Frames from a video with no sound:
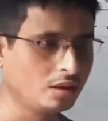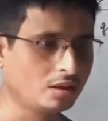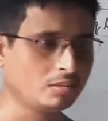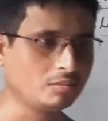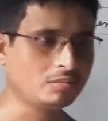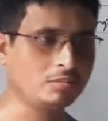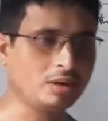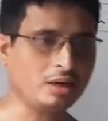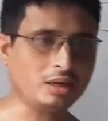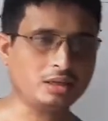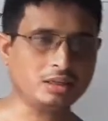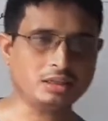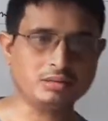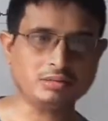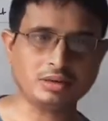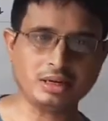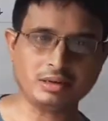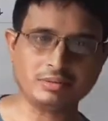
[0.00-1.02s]
But
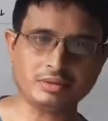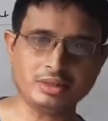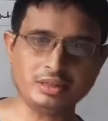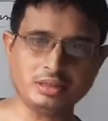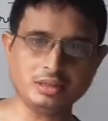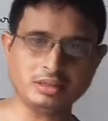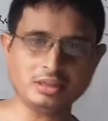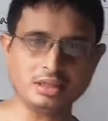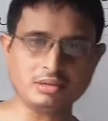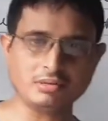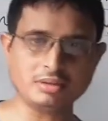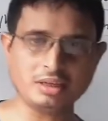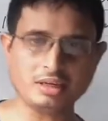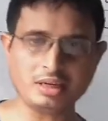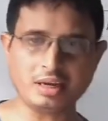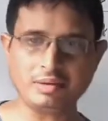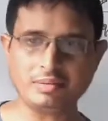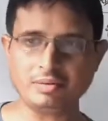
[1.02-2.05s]
you have in day-to-day
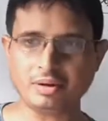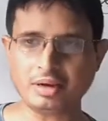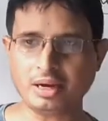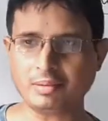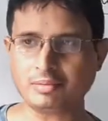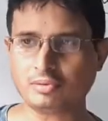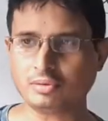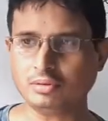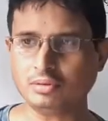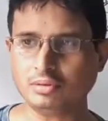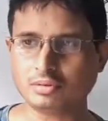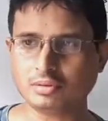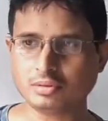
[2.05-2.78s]
life you have to